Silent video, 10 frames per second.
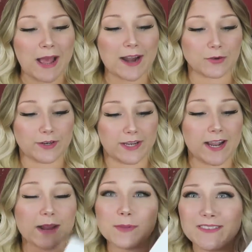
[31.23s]
battery,
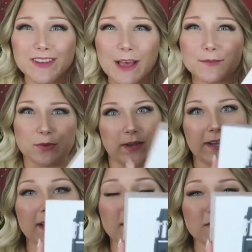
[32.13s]
and I believe it comes with one.